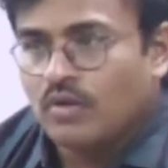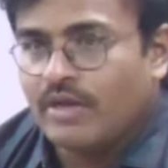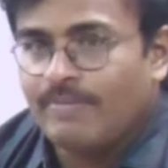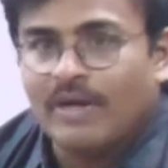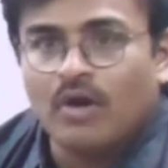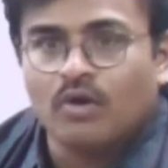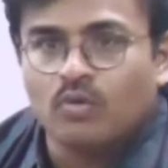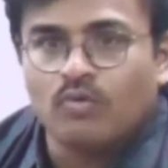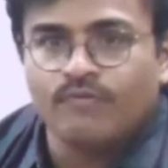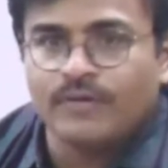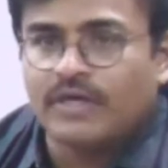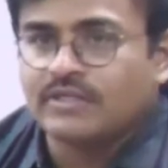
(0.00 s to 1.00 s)
Okay, Bengal
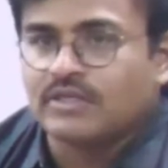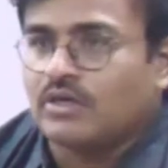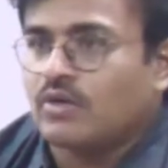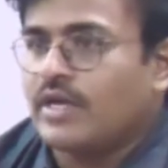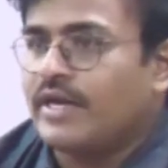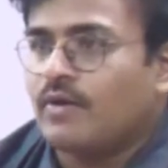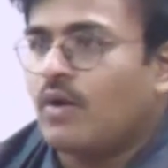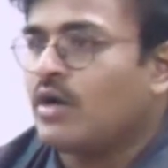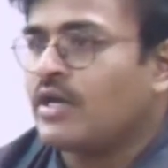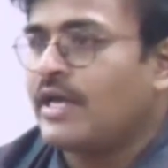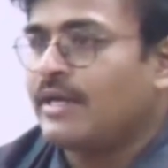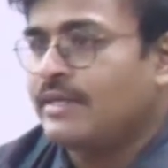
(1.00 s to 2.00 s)
roof is, okay,
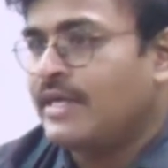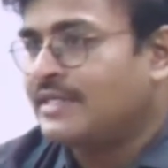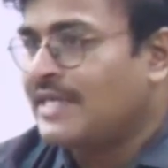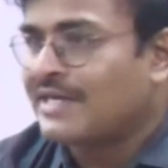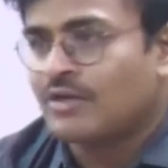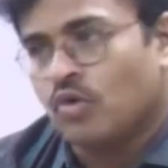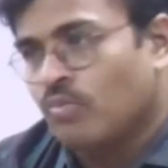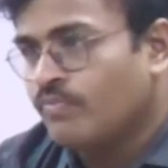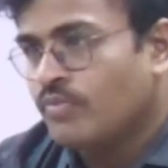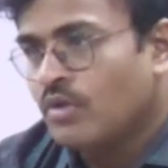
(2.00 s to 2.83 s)
not an exact dome,